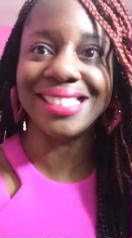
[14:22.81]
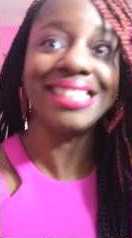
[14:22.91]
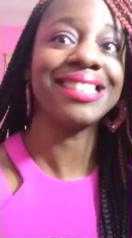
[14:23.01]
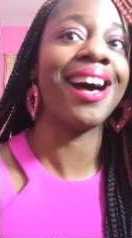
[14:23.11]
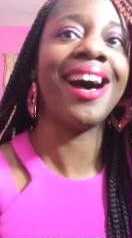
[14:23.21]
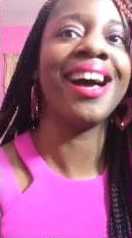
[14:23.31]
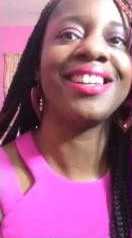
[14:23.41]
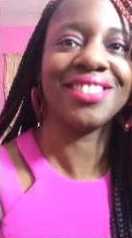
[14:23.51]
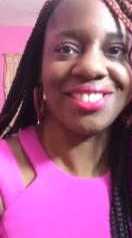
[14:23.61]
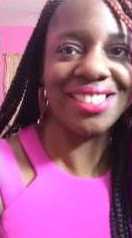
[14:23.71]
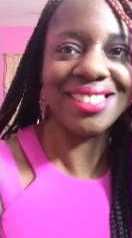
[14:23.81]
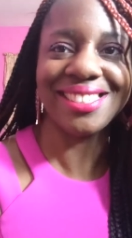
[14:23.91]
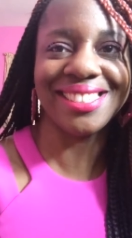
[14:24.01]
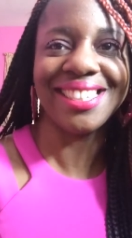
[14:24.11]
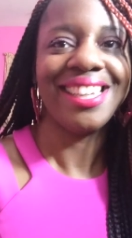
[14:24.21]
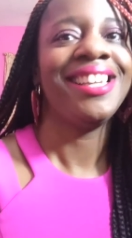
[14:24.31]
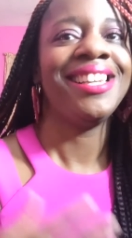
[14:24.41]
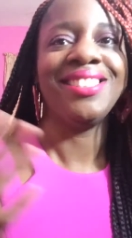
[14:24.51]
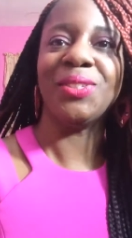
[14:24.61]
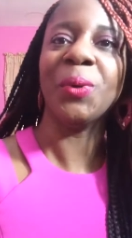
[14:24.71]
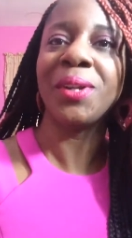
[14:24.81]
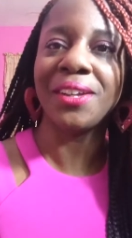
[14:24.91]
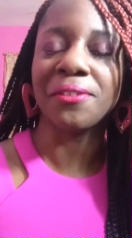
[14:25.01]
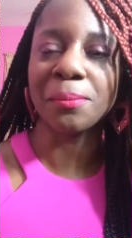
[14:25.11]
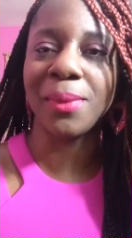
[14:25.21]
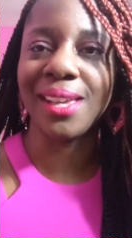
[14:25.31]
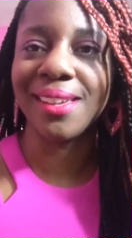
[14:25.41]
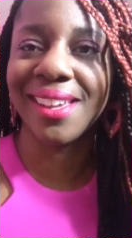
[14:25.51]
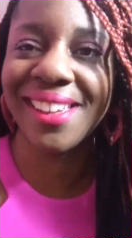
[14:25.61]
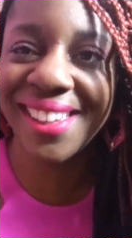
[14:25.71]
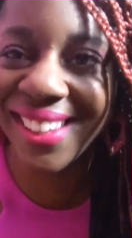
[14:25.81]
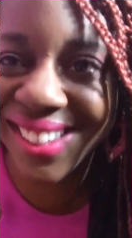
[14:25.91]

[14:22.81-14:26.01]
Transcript: because these eyes are just doing it for me.